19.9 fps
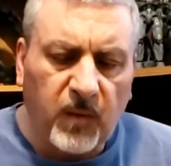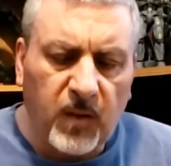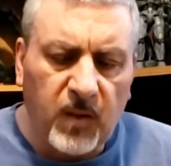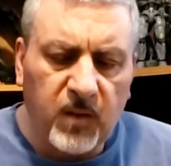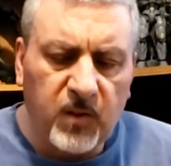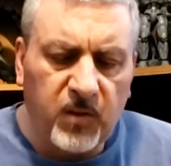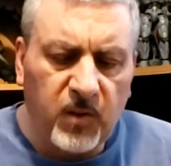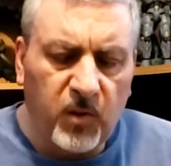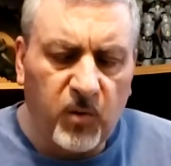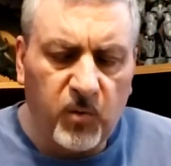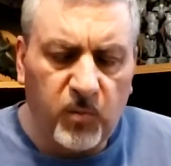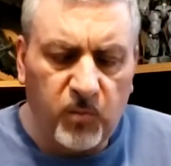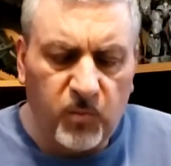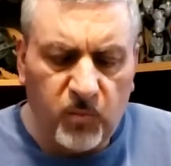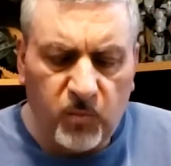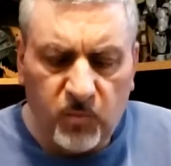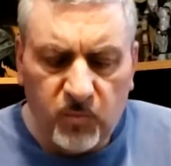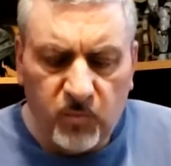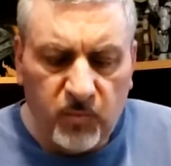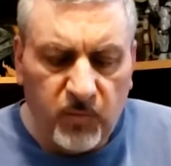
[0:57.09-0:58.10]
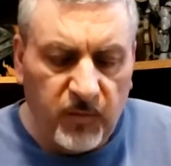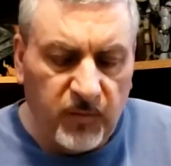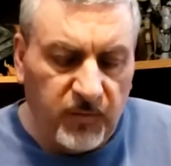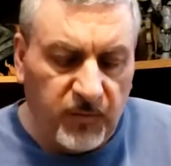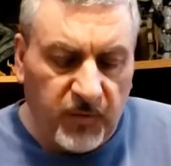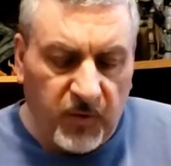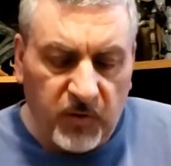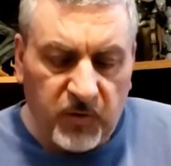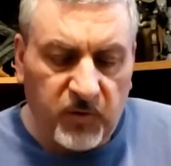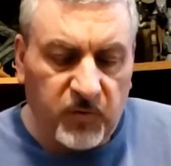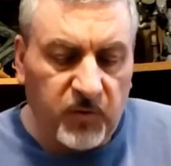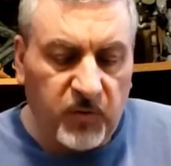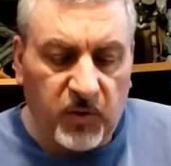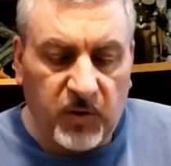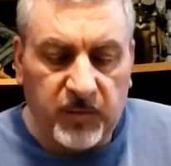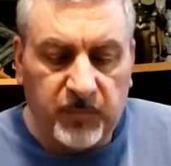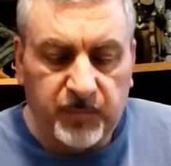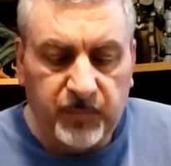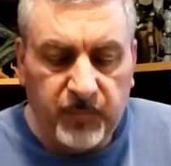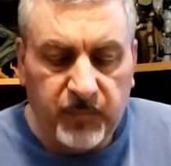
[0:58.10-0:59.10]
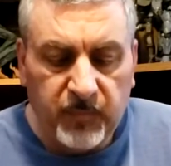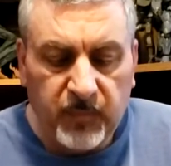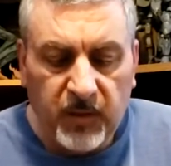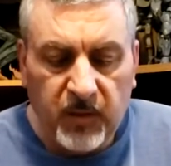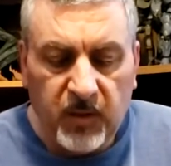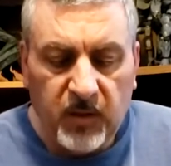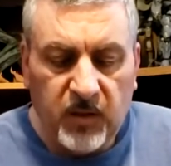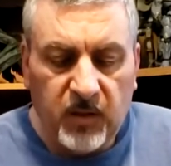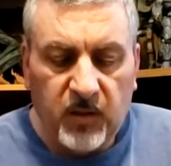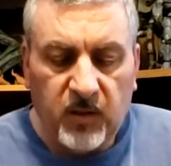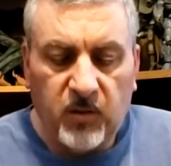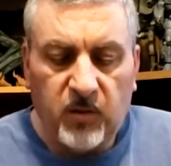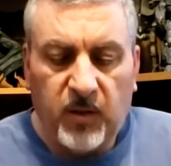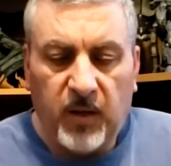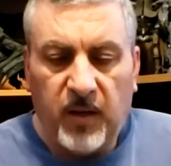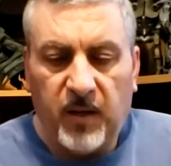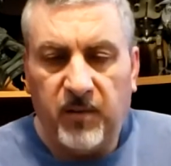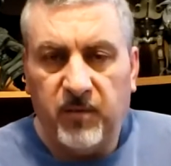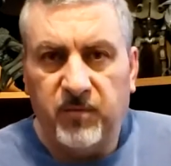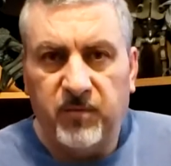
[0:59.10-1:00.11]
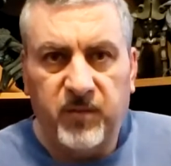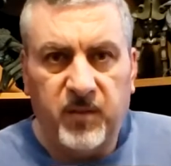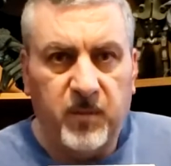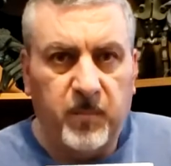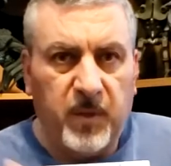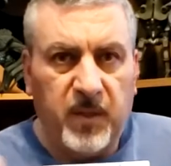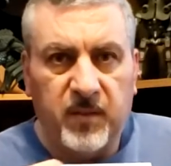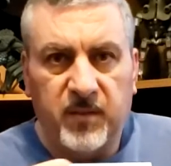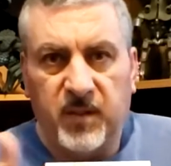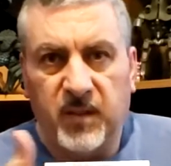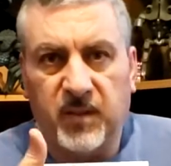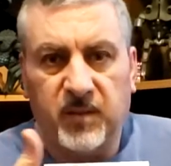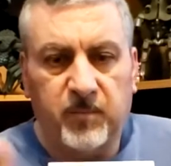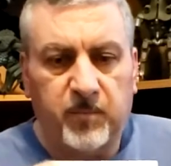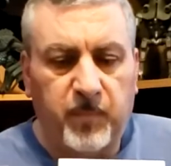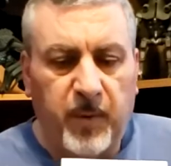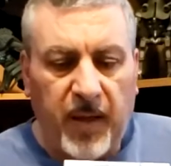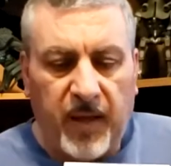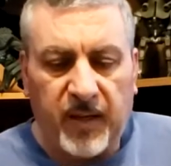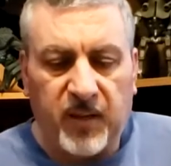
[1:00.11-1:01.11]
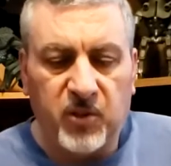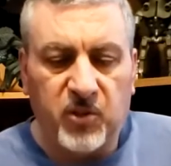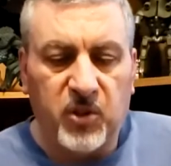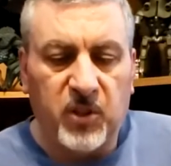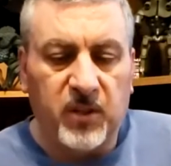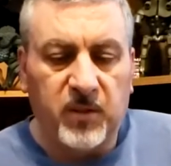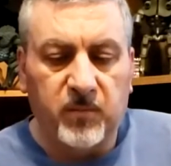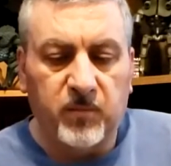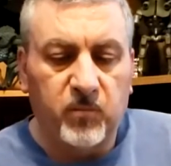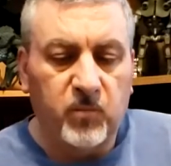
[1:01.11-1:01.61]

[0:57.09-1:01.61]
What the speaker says: So, first of all, you have the basic packaging,